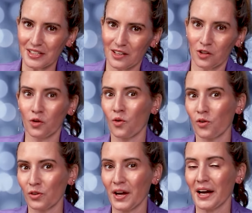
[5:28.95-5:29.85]
sale
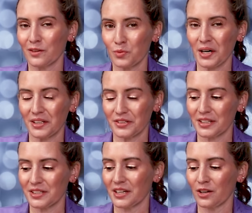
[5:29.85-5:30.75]
or and when it's
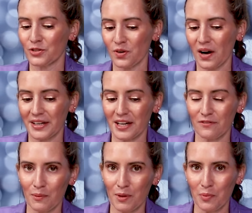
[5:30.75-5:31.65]
on sale. So I
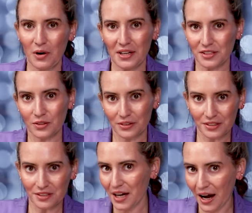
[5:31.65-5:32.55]
gave them the point. So
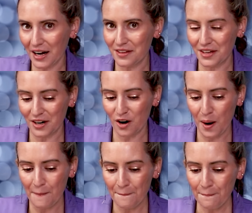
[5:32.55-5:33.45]
it's a tie
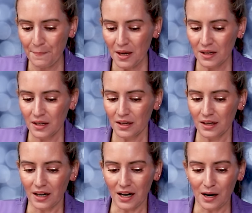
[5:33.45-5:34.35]
there.
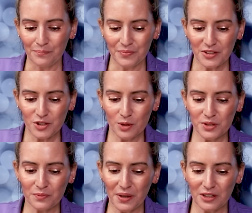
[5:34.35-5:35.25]
Um, in
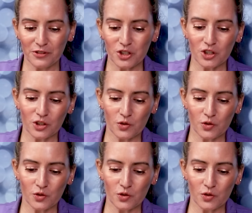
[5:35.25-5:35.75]
terms of beneficial